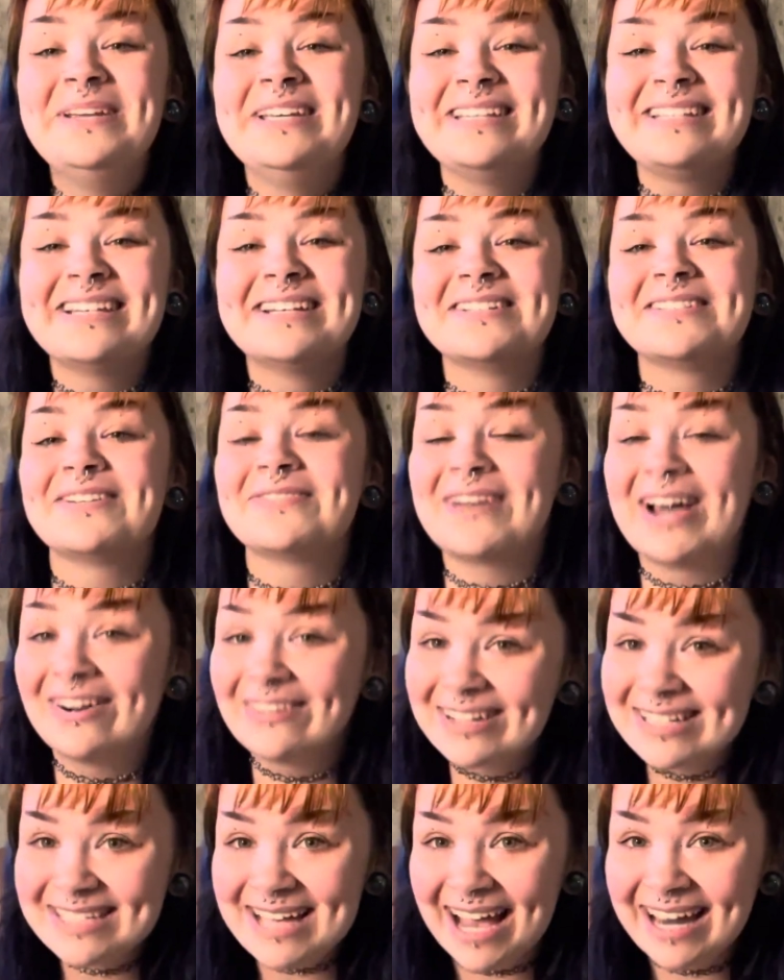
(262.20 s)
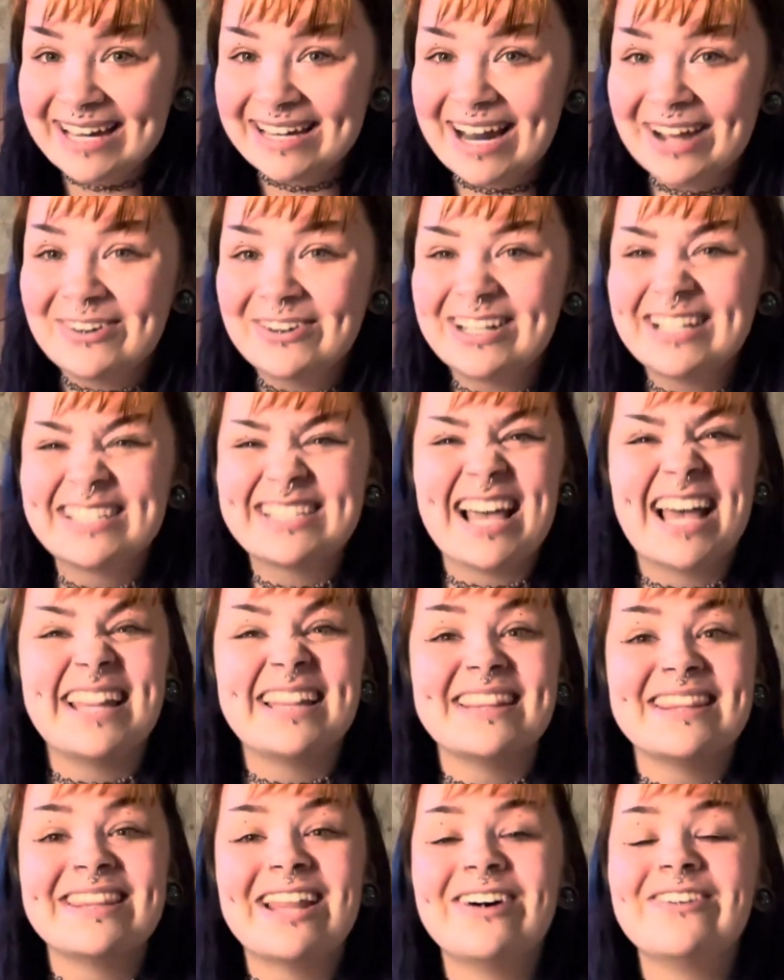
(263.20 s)
because of how excited I was. I
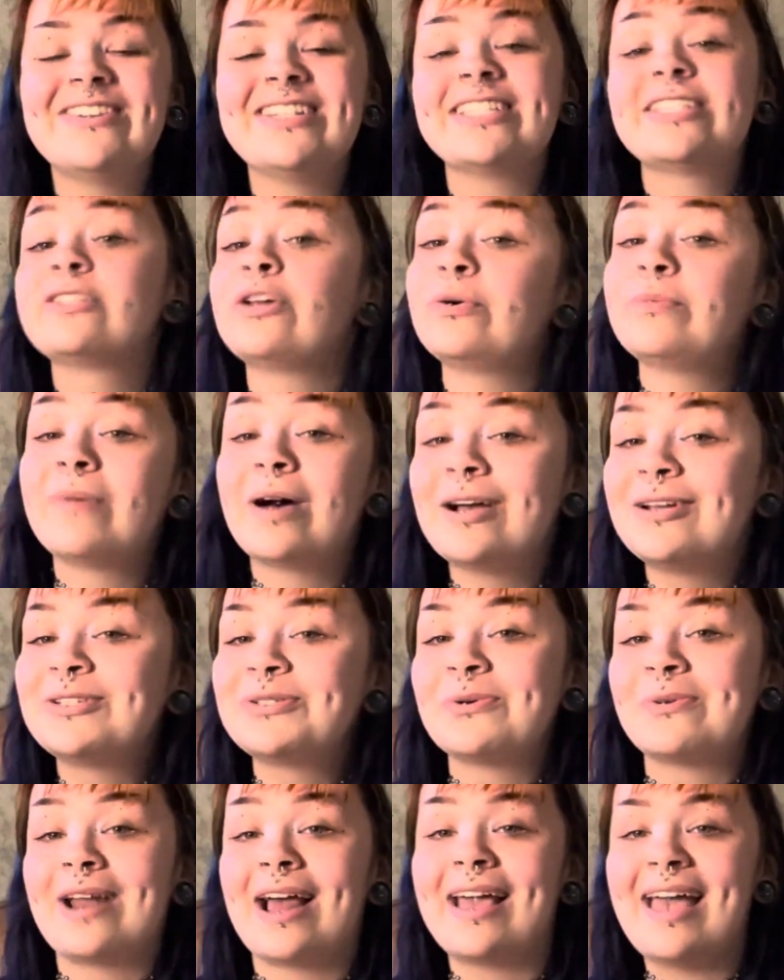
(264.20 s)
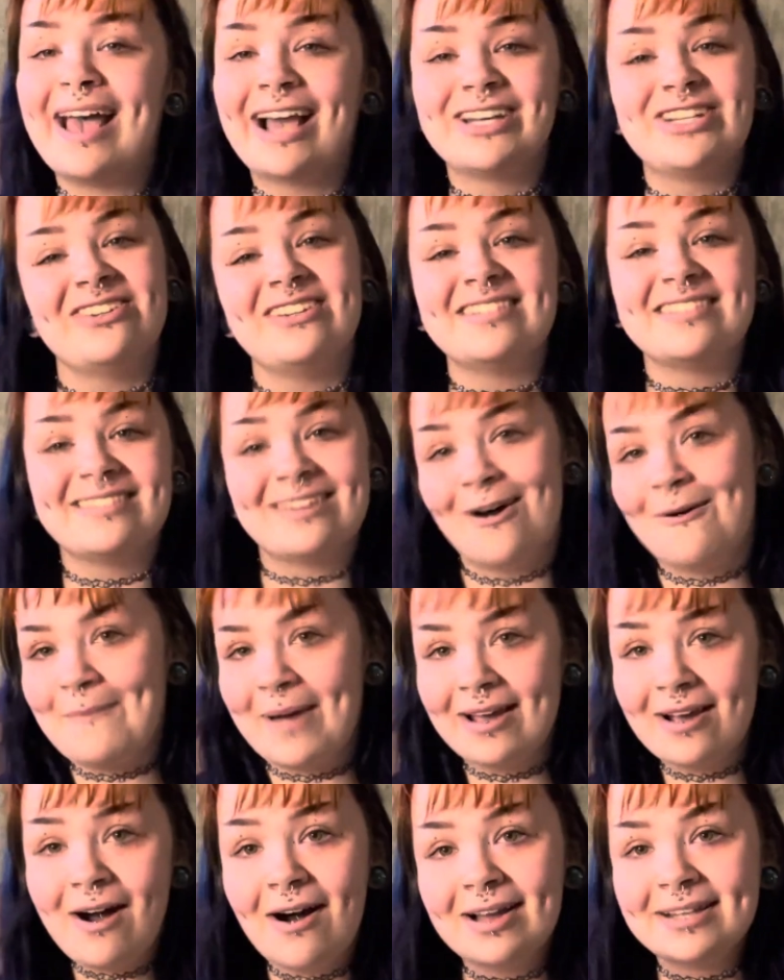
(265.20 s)
love it so much when I actually sell
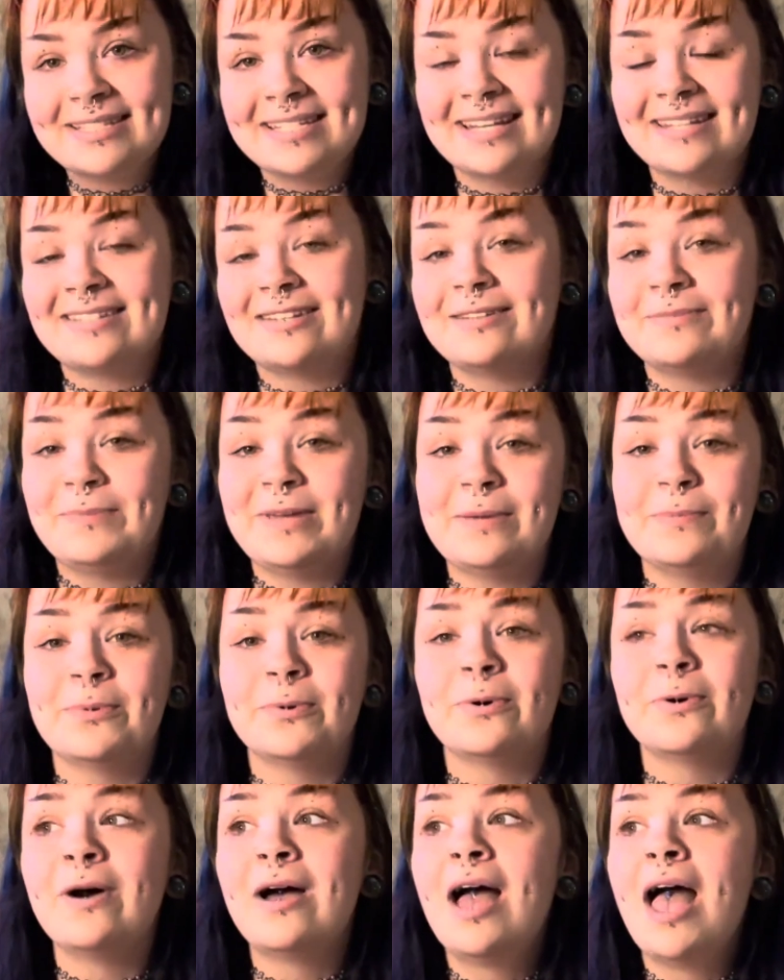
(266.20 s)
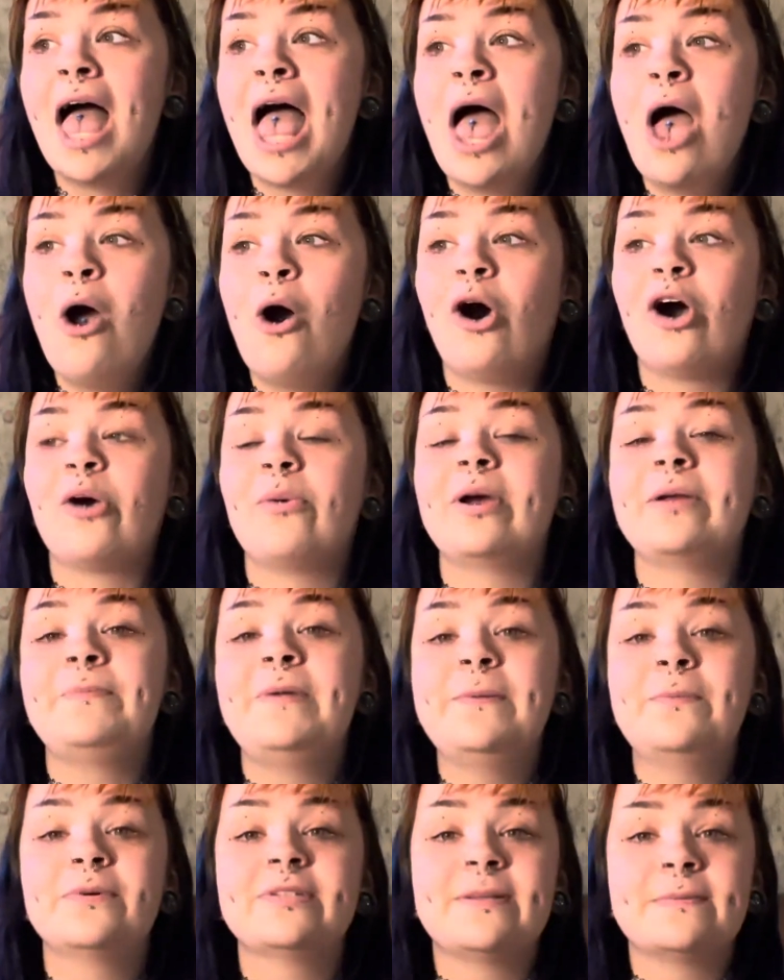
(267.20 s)
my content to people or when
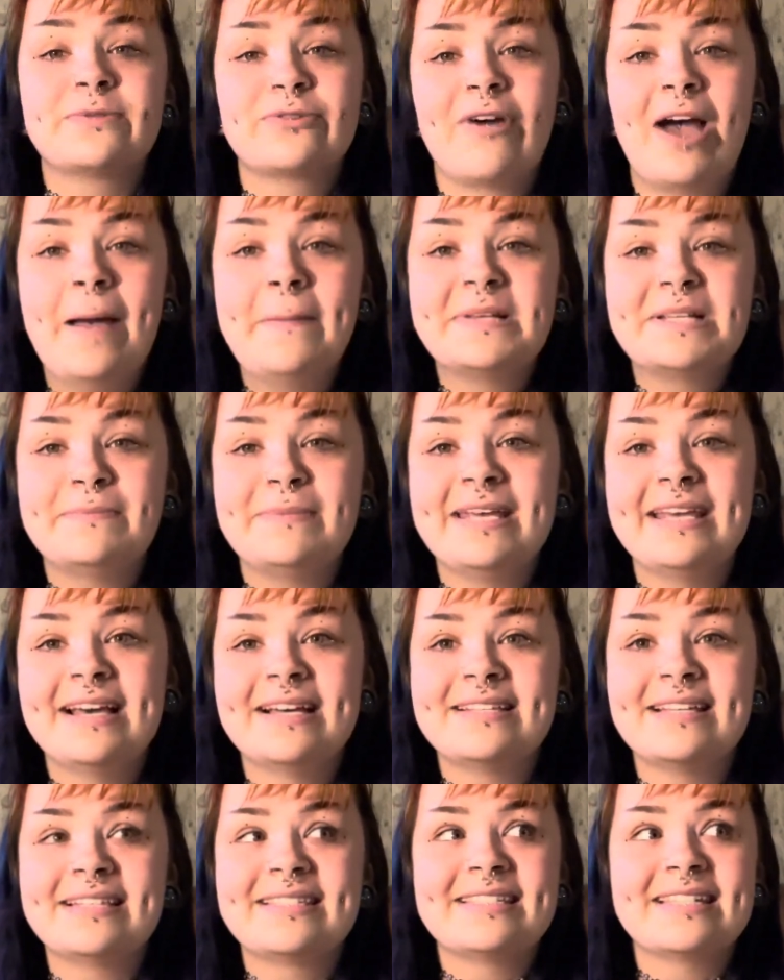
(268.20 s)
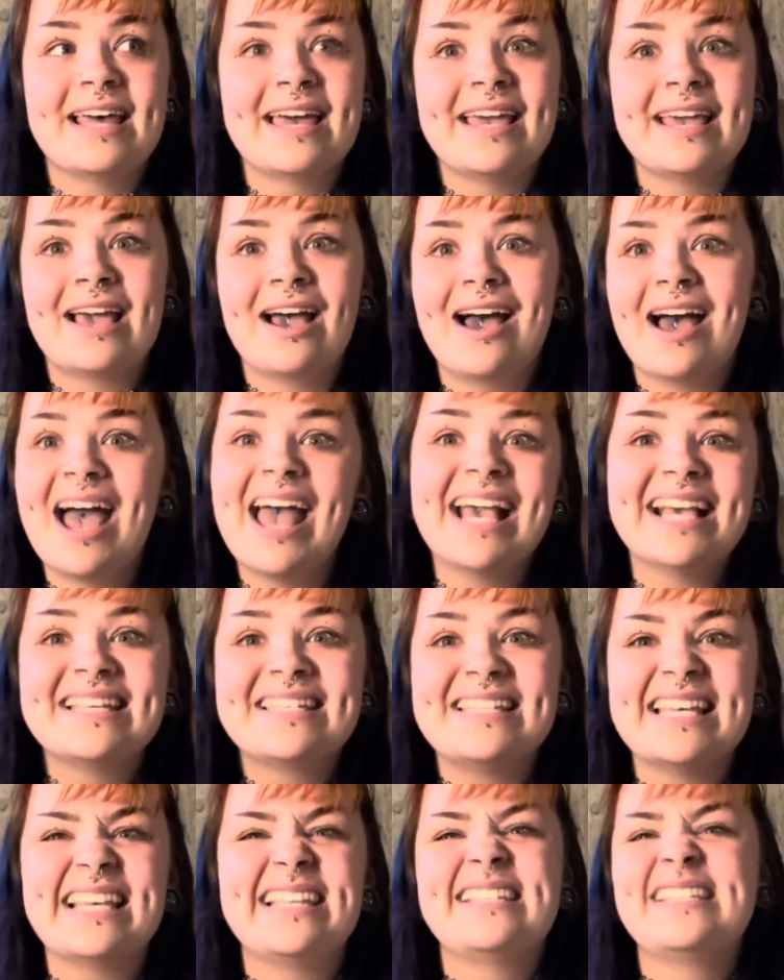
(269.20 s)
people subscribe to me because it's like
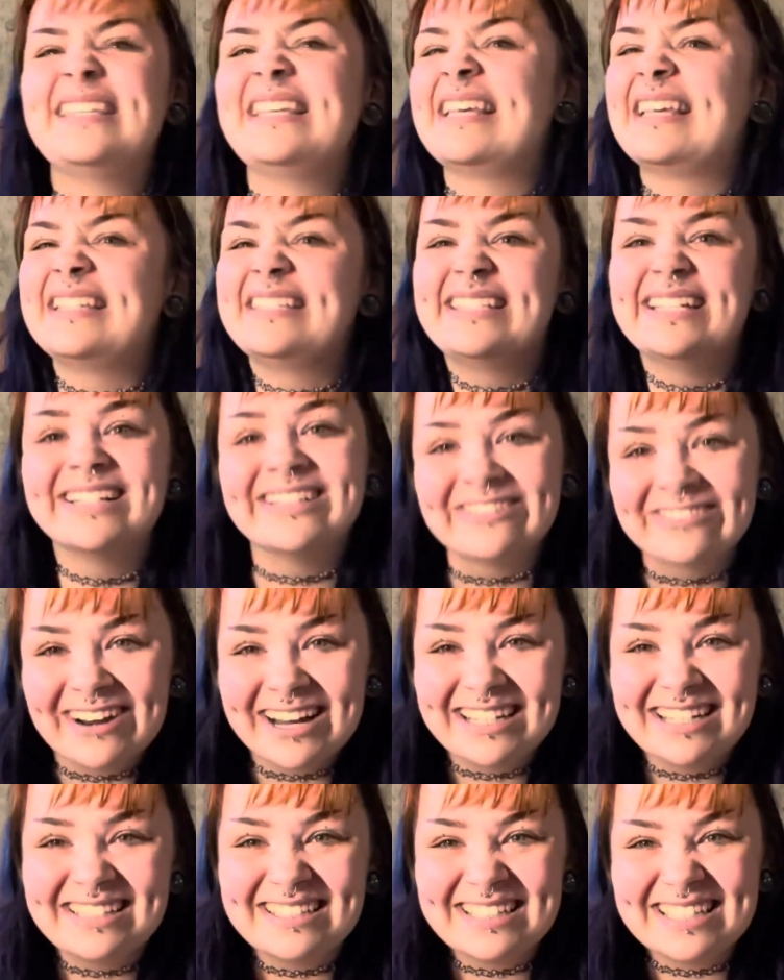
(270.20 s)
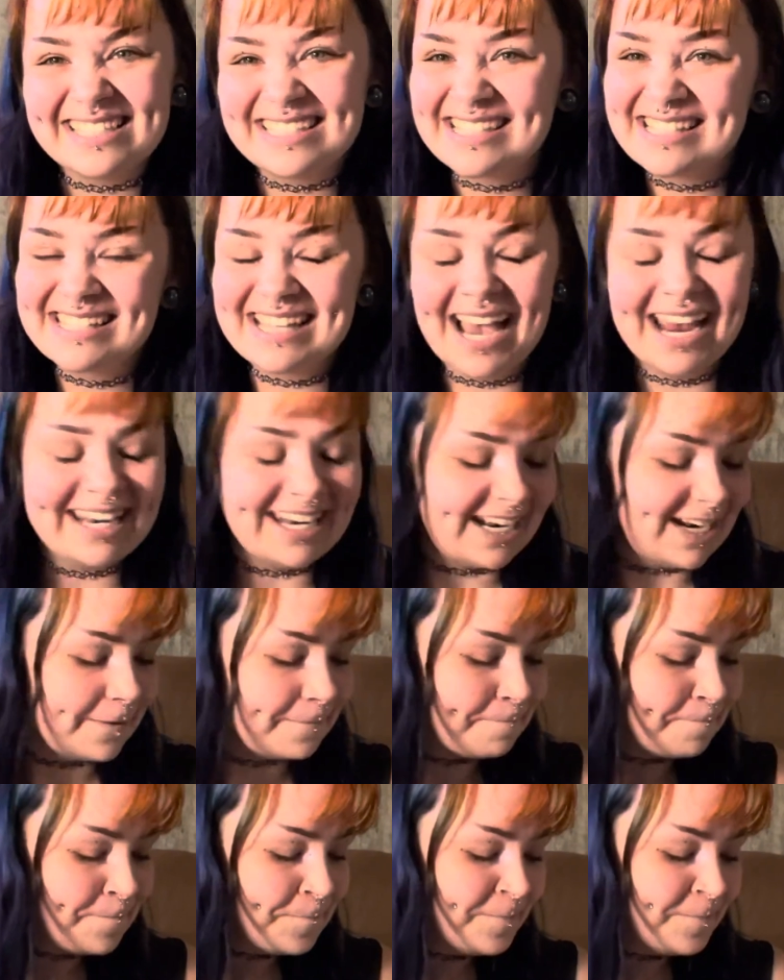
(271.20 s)
ex exhilarating, it's exciting.